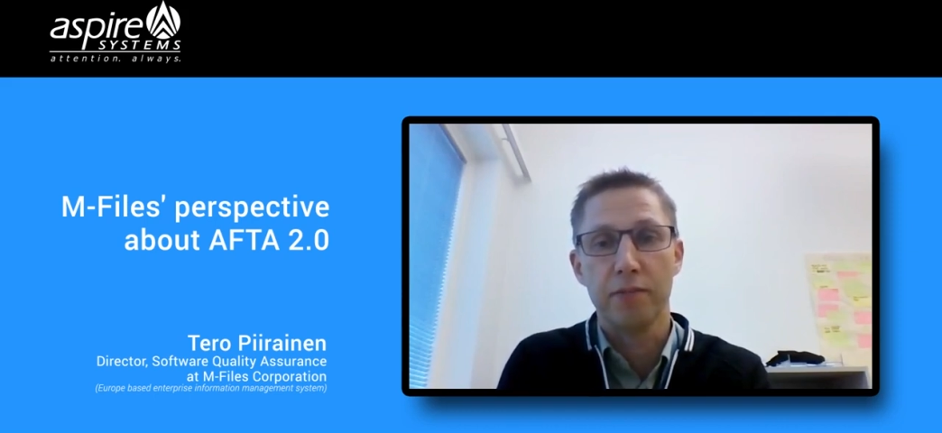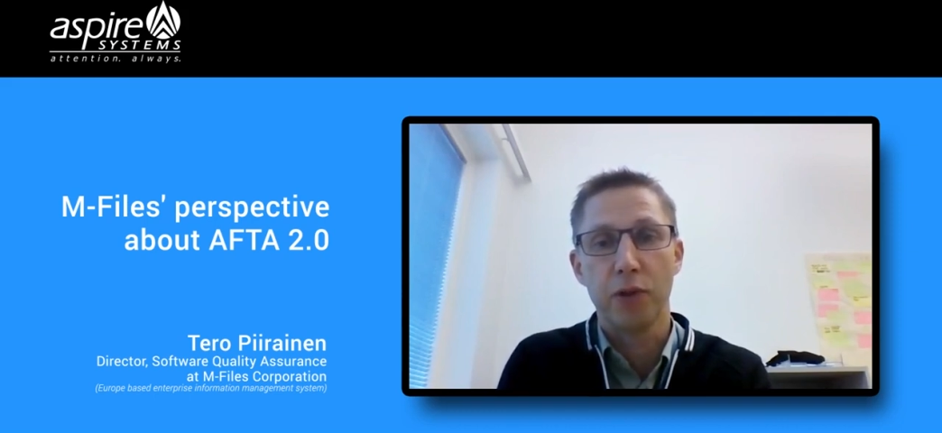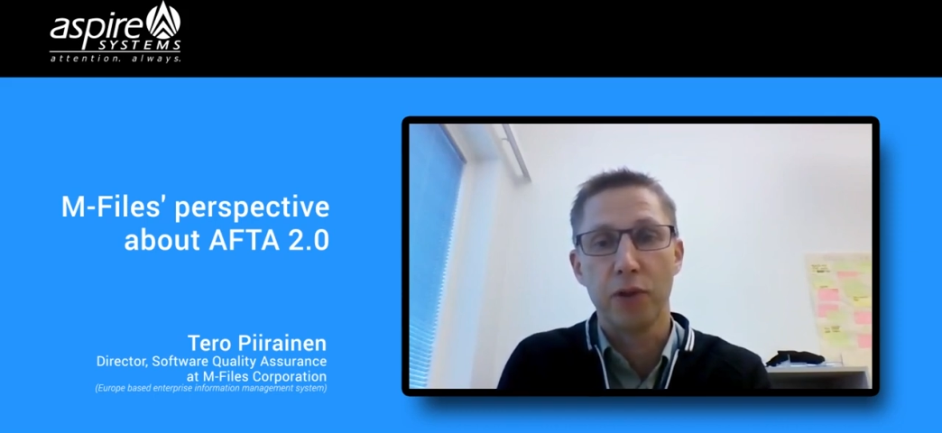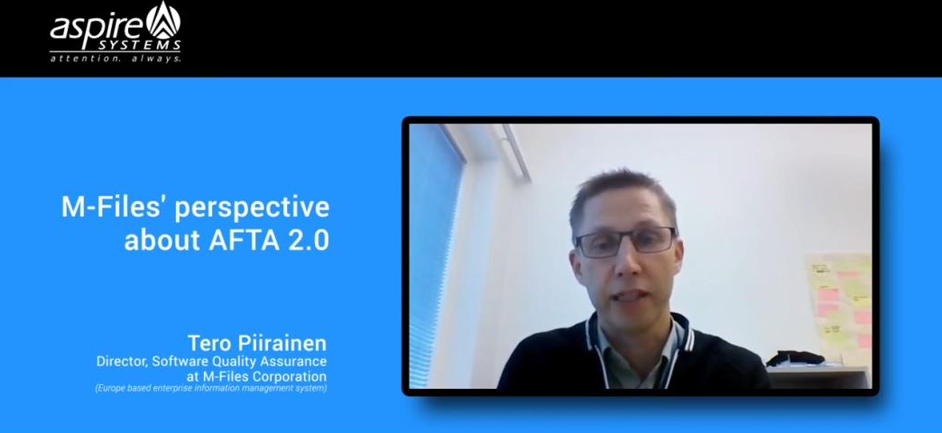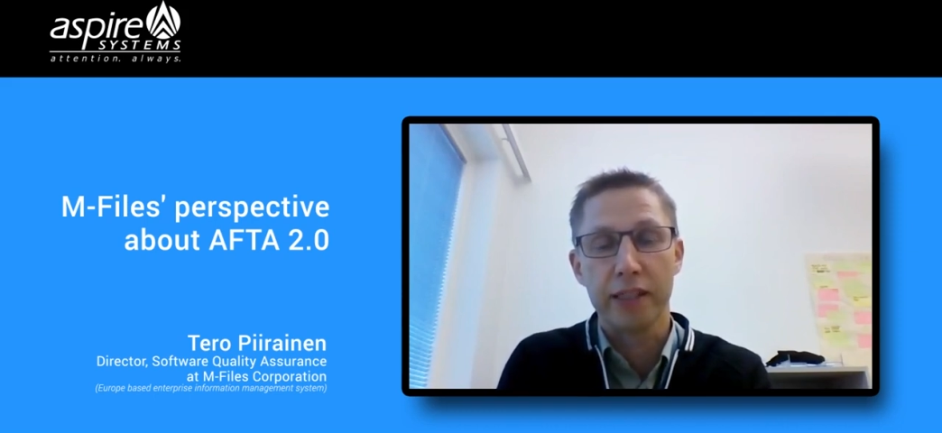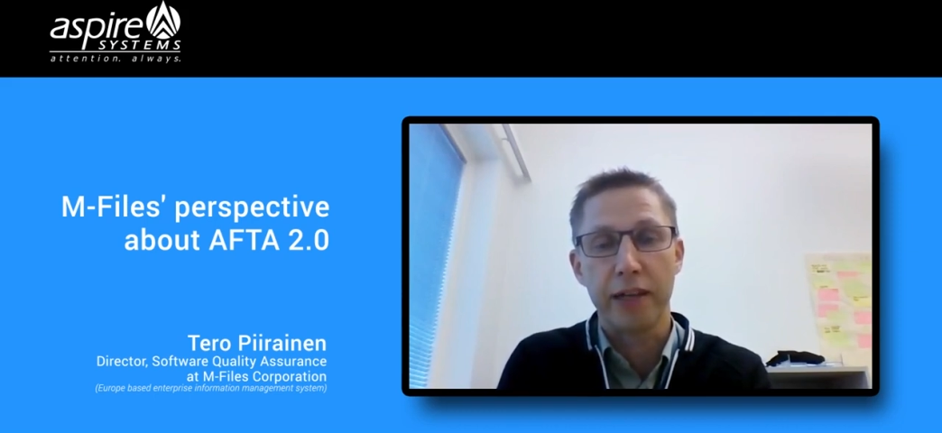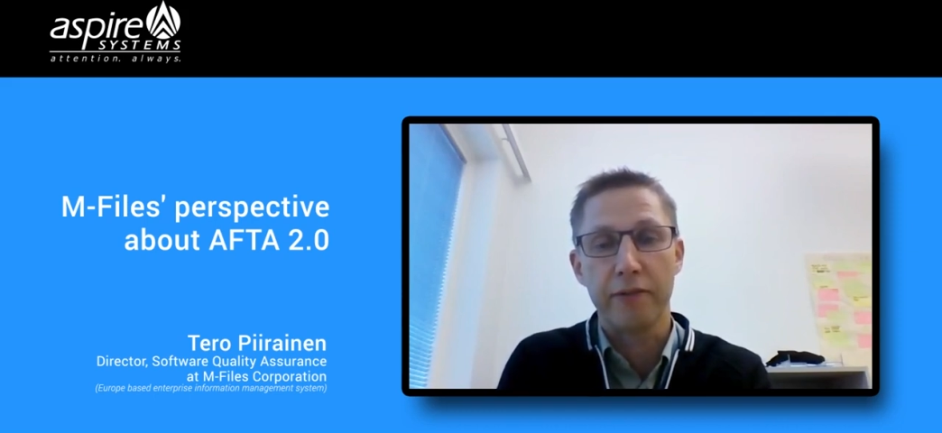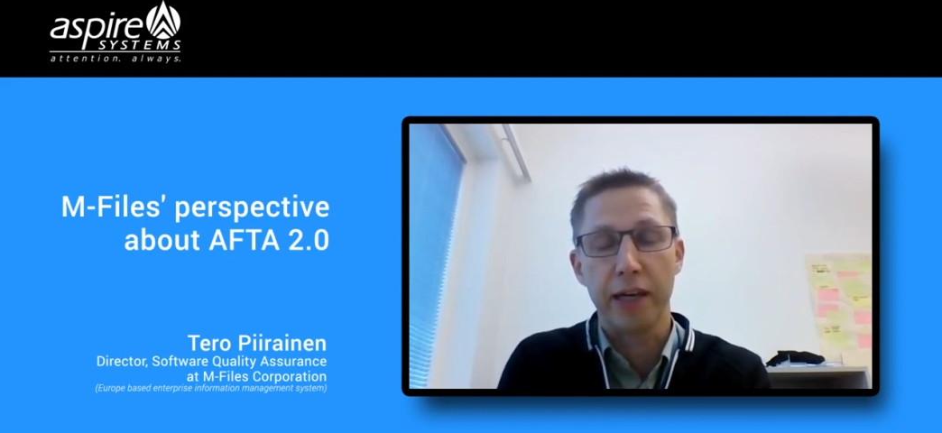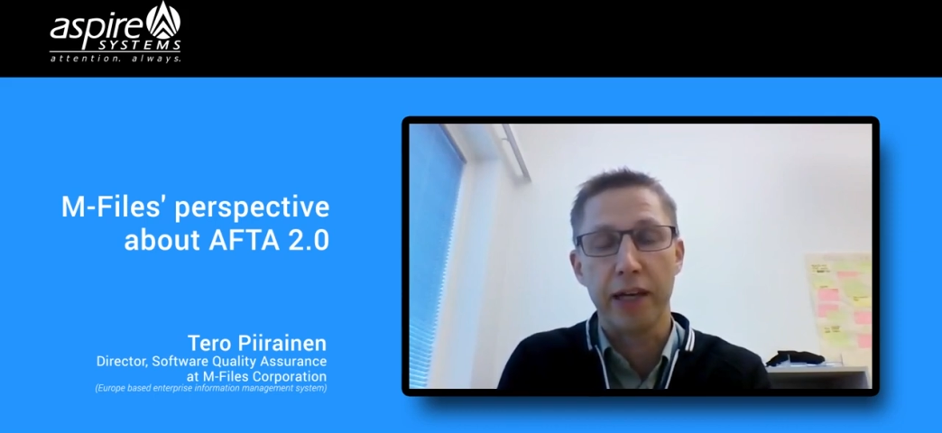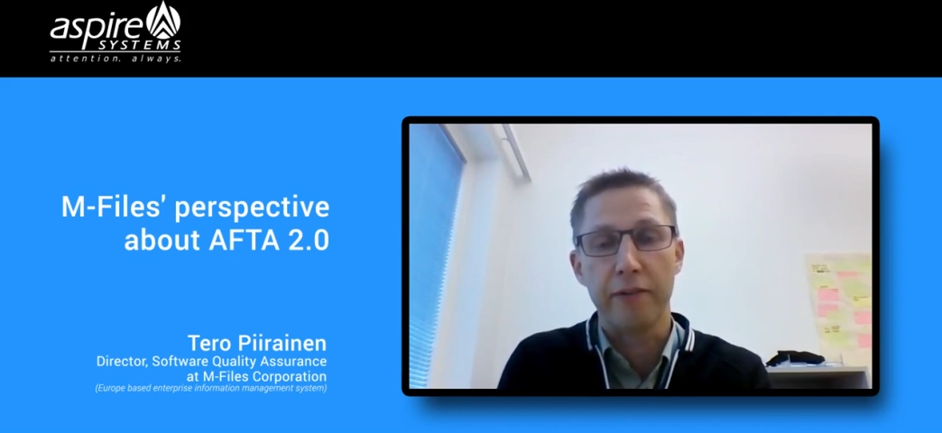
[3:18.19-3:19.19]
more or less
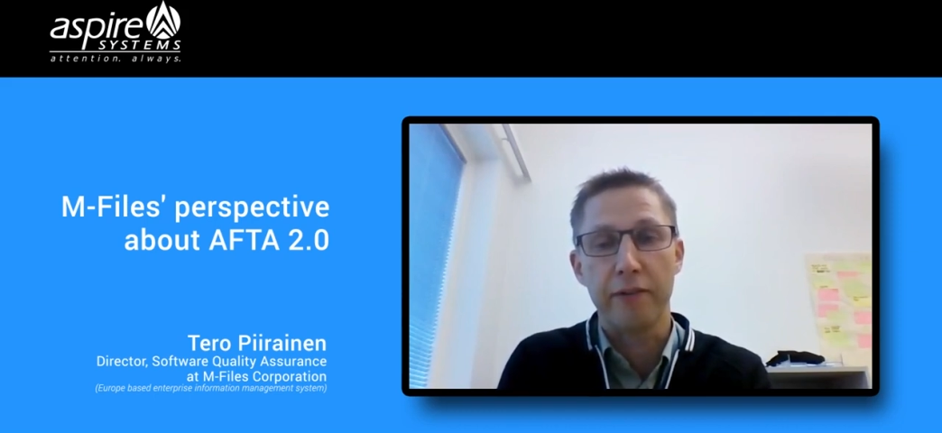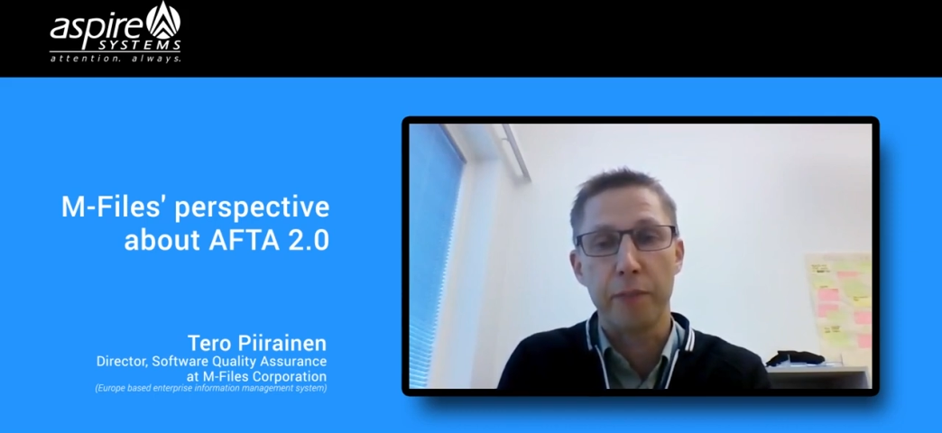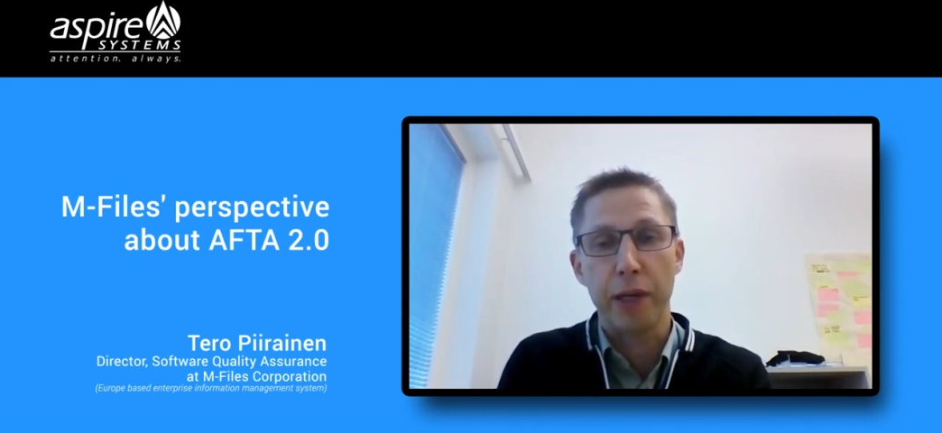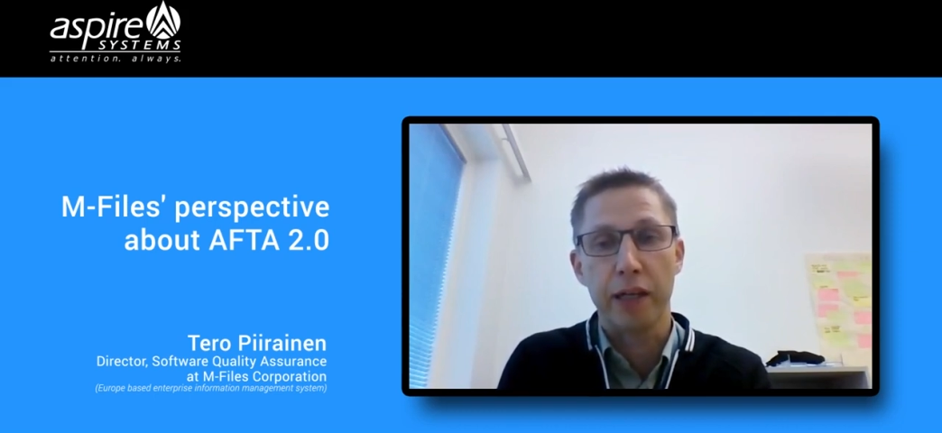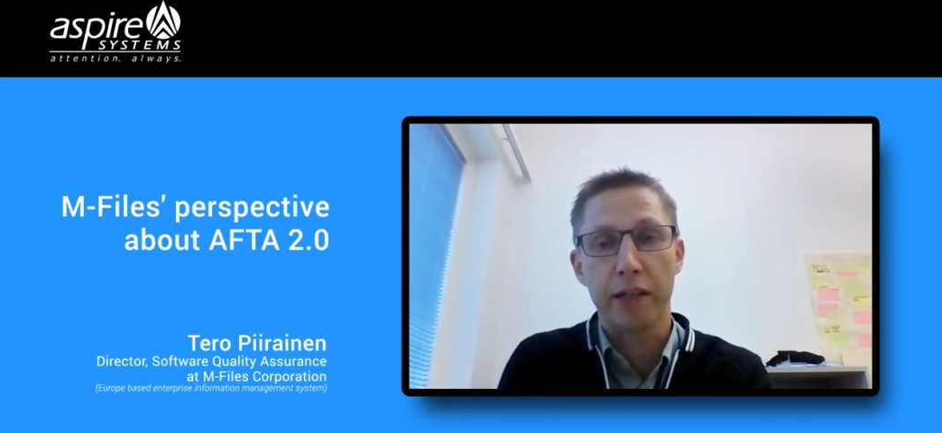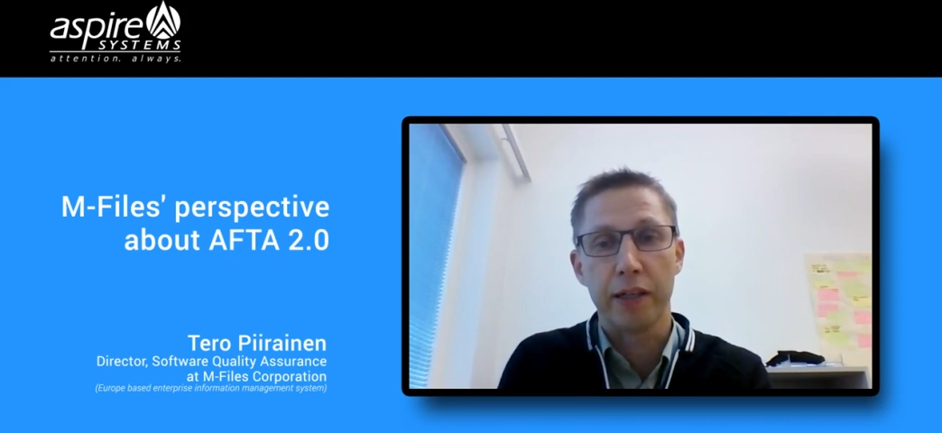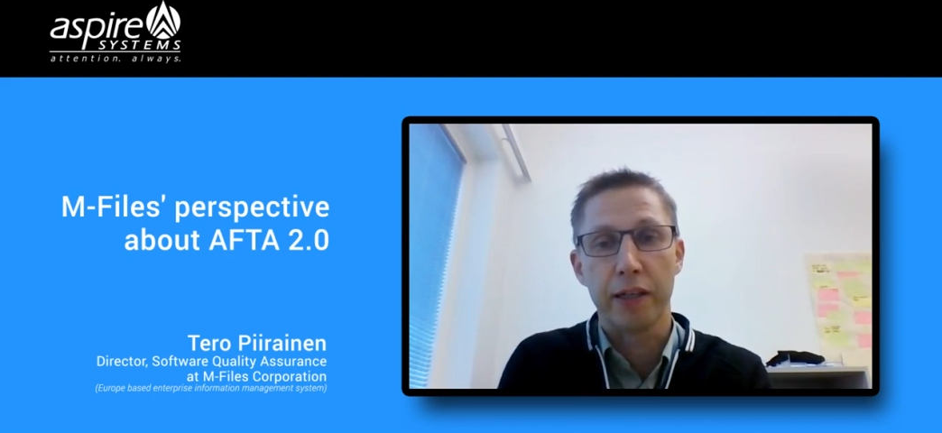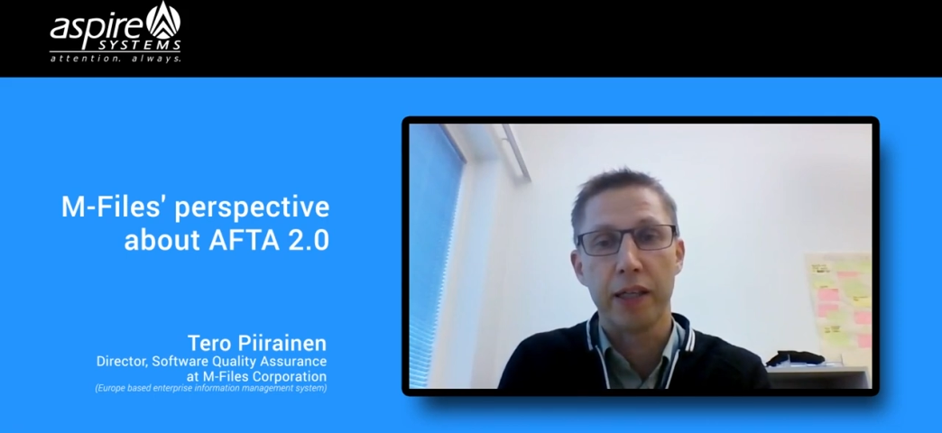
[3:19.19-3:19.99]
every build